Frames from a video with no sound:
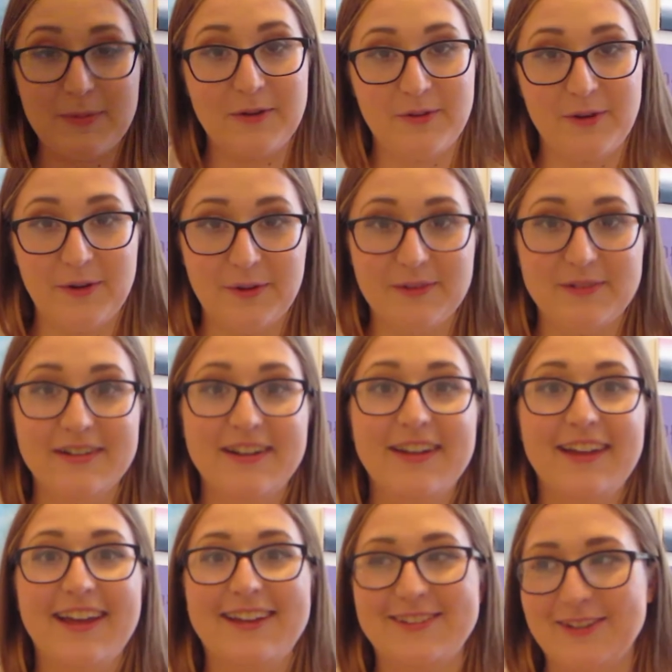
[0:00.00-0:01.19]
my phone
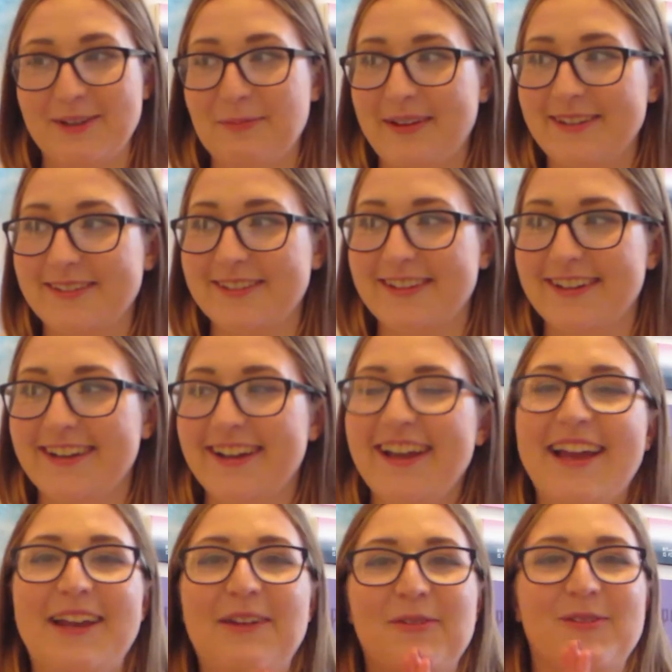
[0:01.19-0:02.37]
and took a picture,
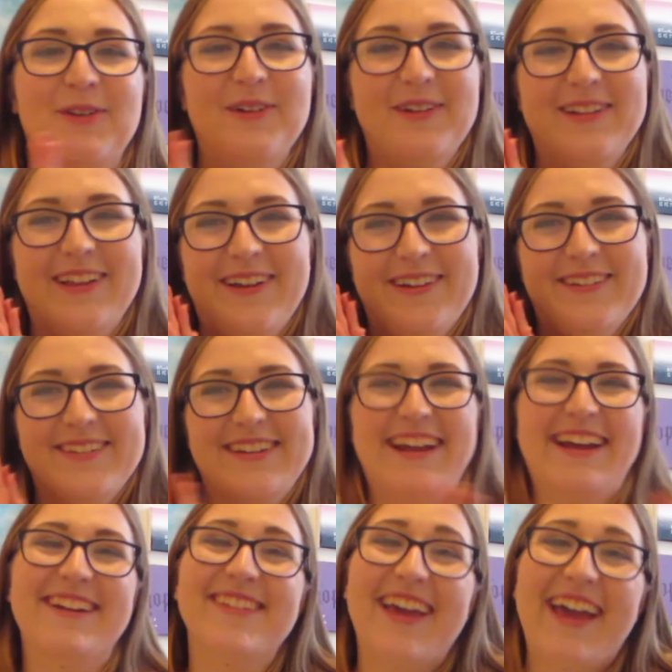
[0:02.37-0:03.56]
and he was so close, and he
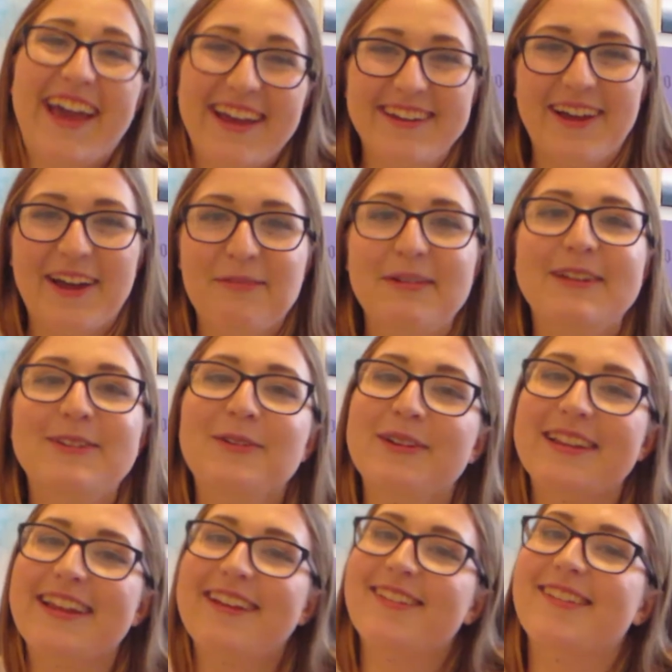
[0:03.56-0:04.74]
had his hand on me, and you could
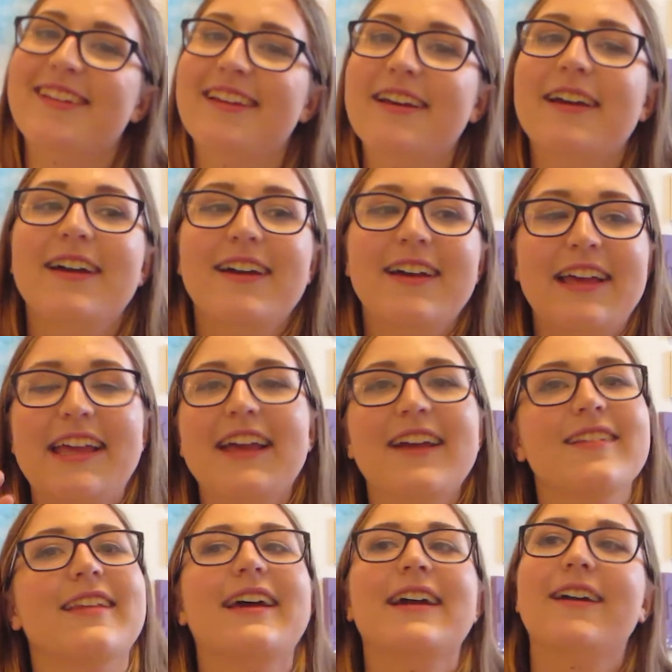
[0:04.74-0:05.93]
like see he has
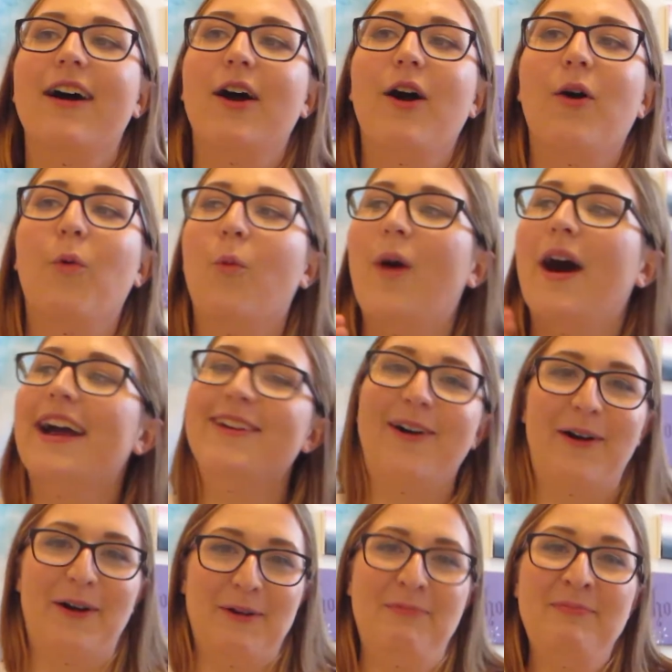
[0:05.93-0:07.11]
like wide
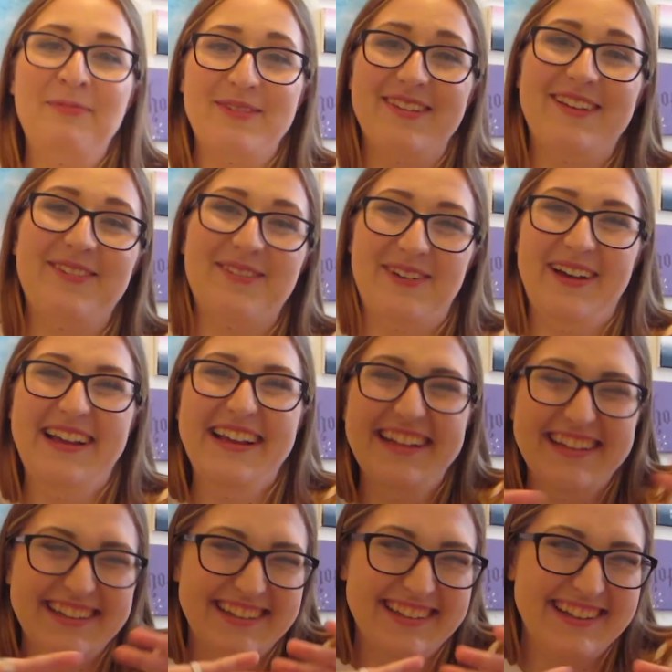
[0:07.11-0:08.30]
arms is what
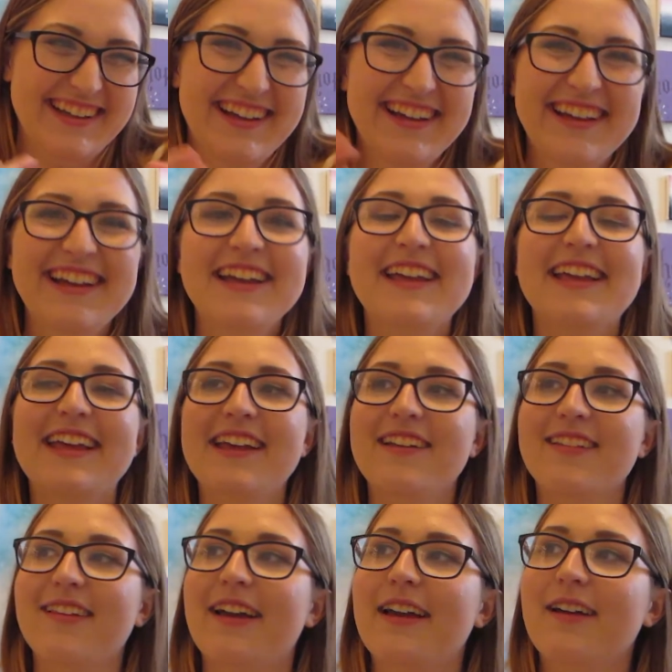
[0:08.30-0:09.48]
he
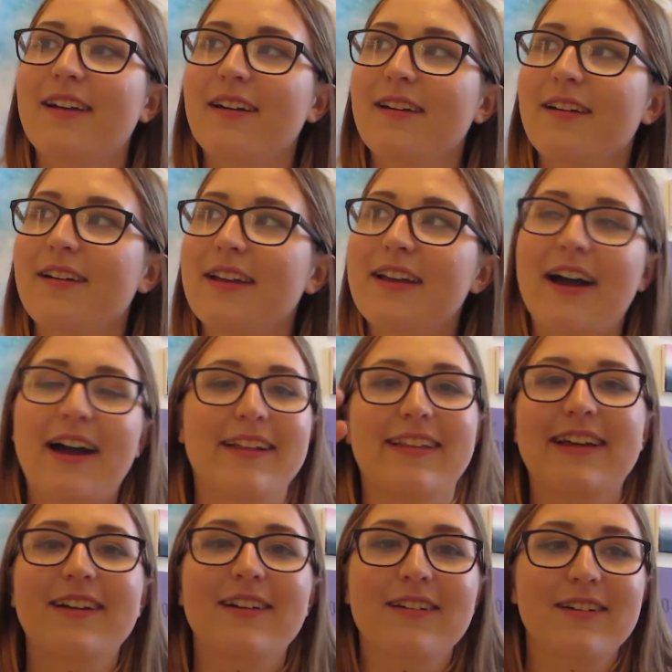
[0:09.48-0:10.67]
is like. He got
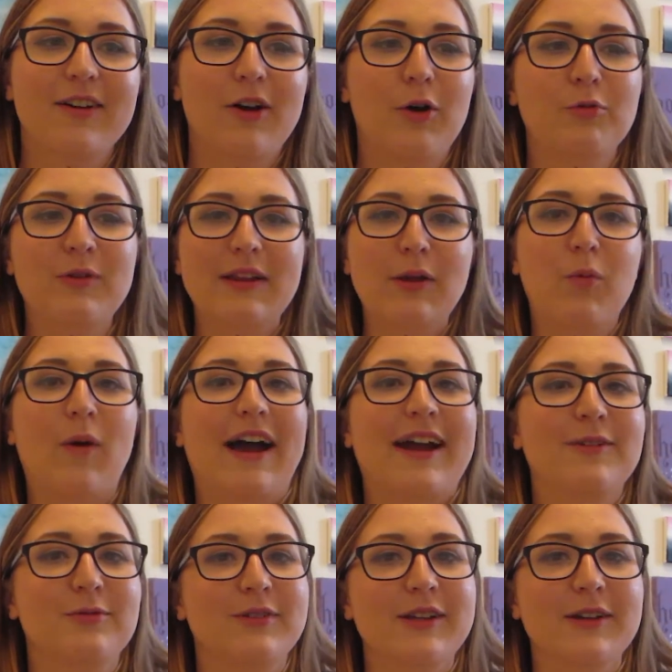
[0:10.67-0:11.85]
like a really
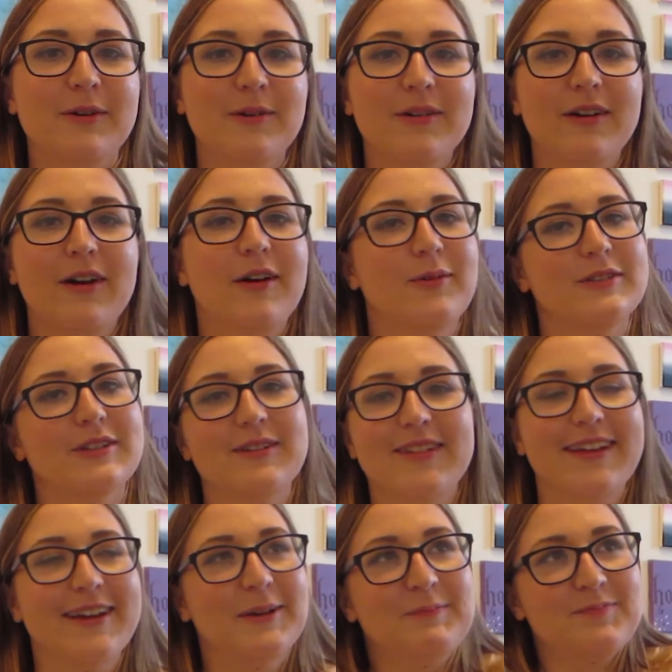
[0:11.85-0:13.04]
wide view, which I was
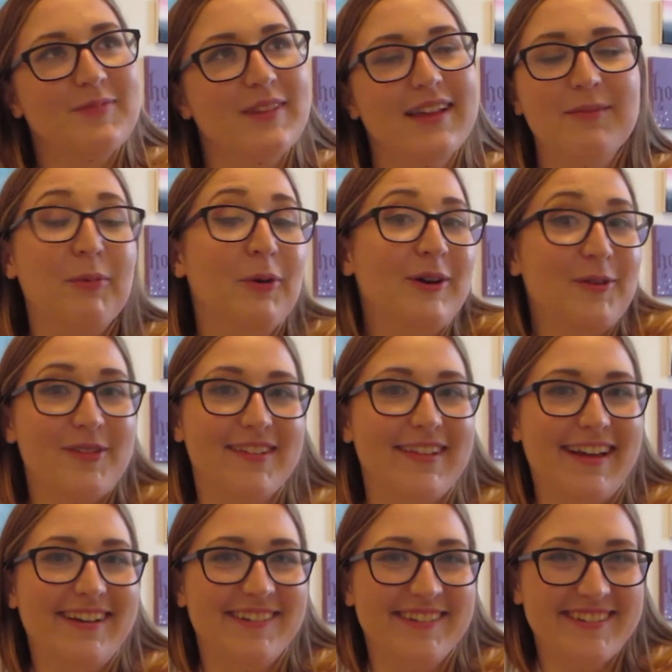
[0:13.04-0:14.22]
like, boy knows his
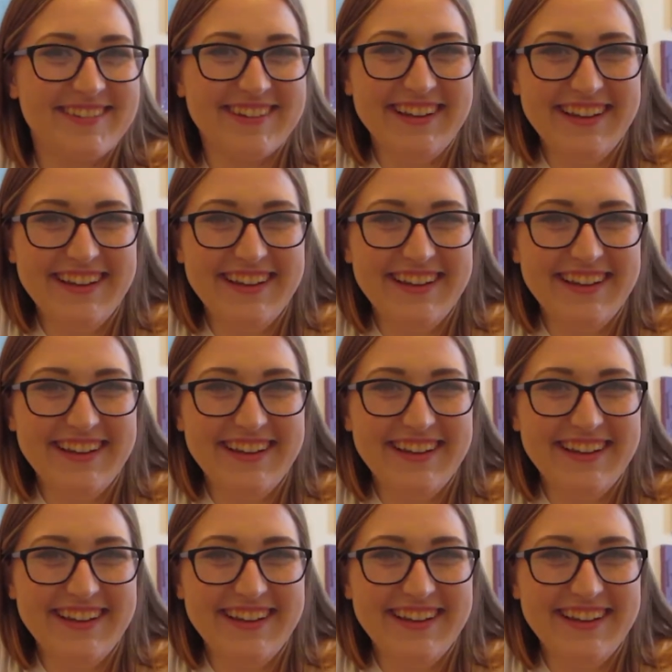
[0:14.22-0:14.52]
angles.